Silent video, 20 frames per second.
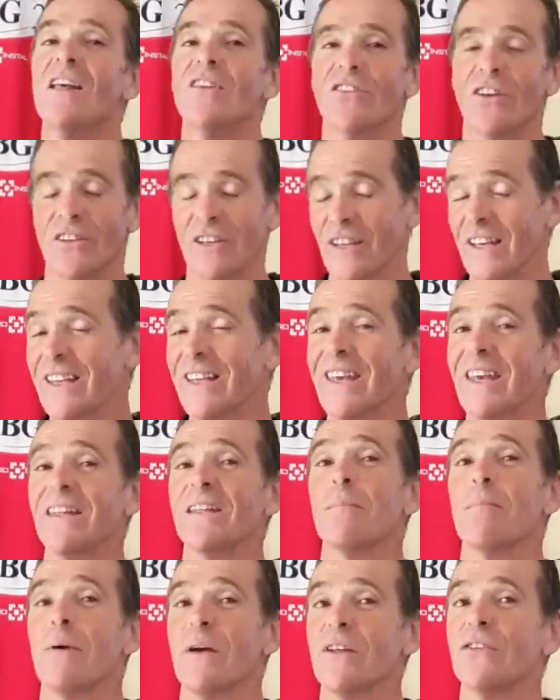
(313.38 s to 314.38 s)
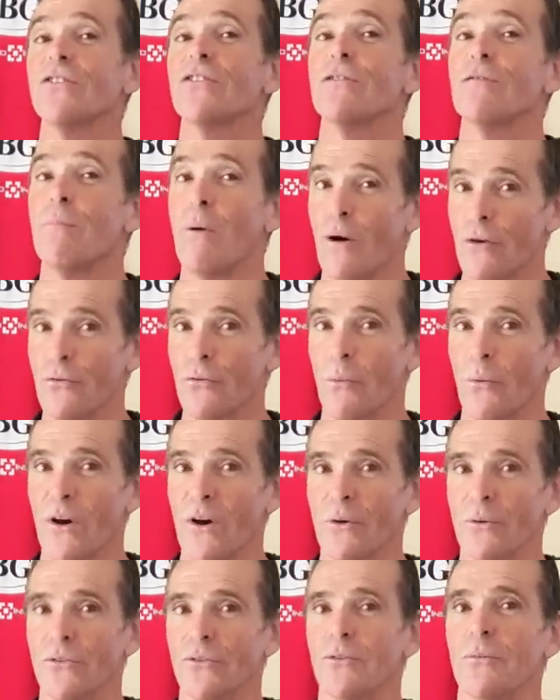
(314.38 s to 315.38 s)
So you're going to get the best of both
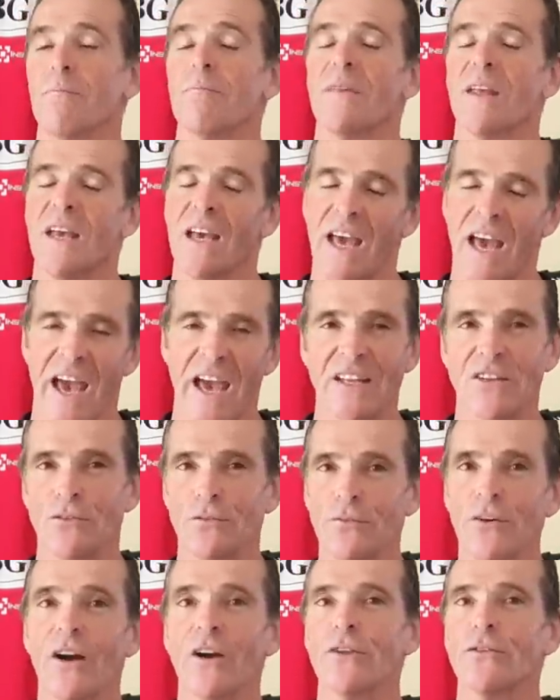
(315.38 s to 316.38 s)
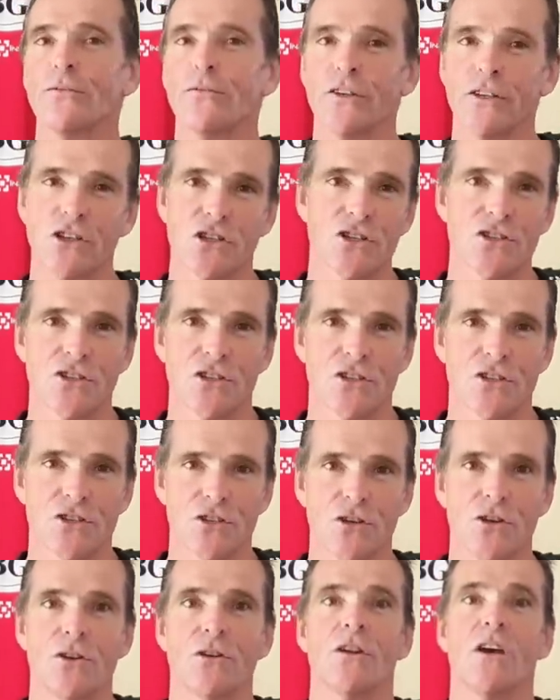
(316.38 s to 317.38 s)
worlds. And as far as friction is
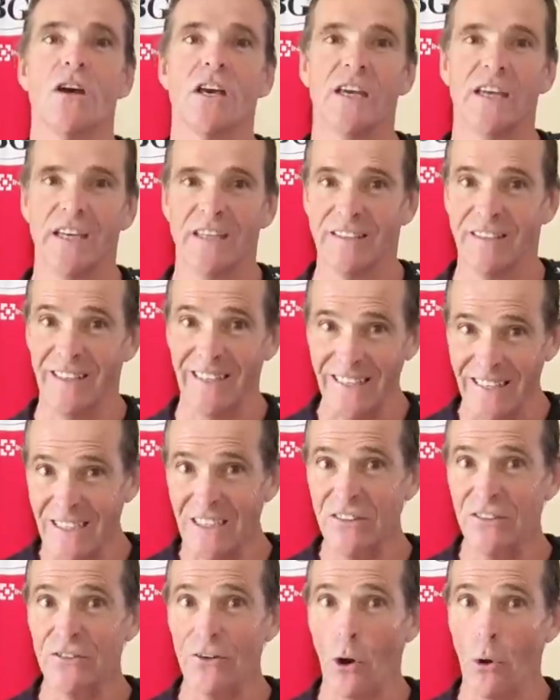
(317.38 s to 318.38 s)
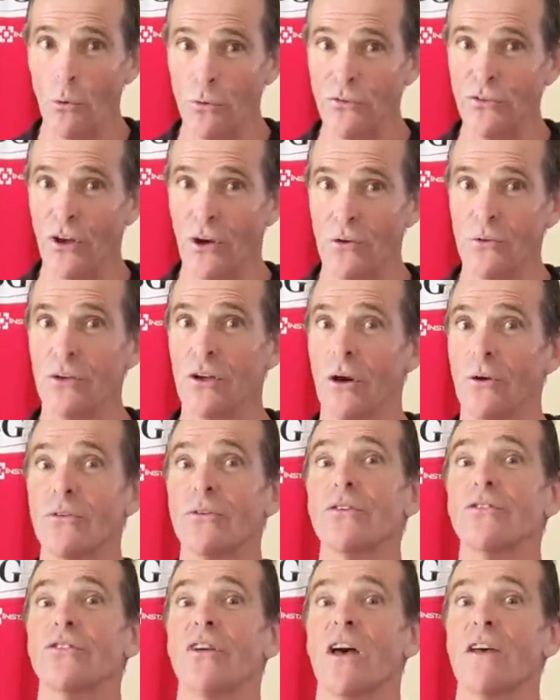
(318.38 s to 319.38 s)
concerned, it is also going
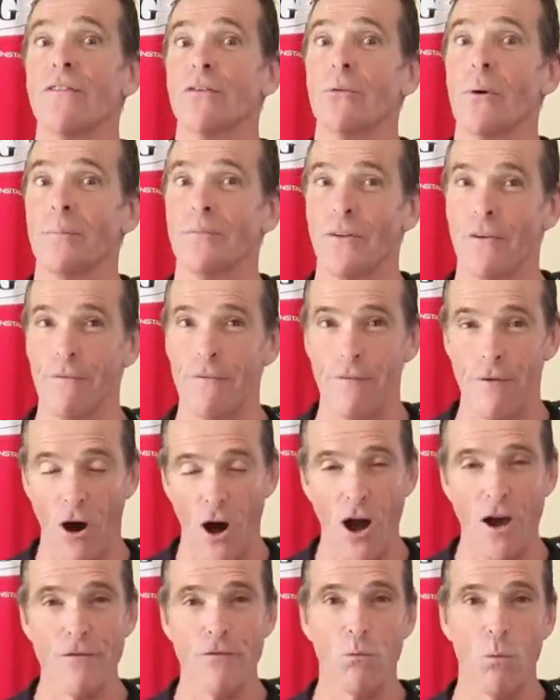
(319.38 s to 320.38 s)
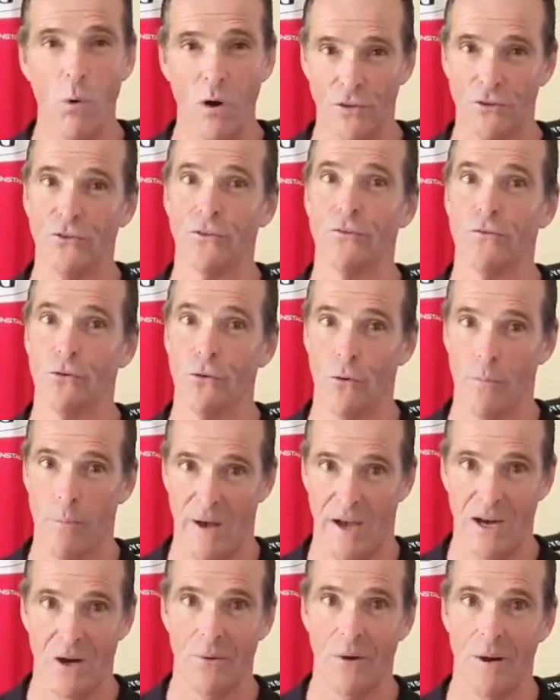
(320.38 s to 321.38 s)
to save you up to 5 watts of your
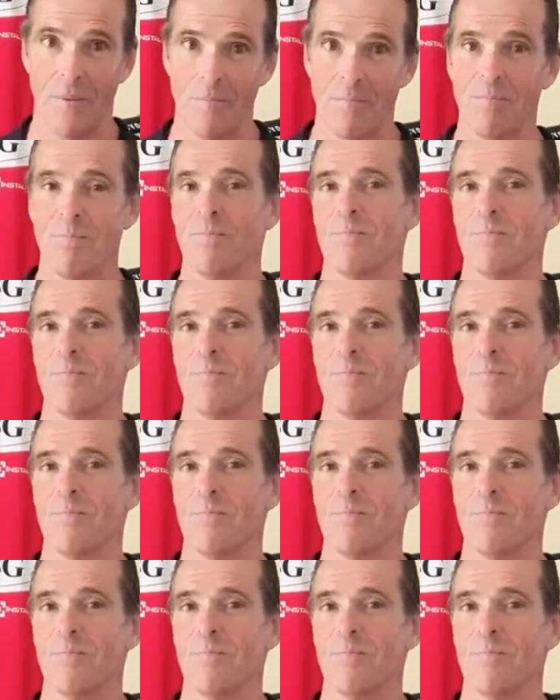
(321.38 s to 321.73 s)
power.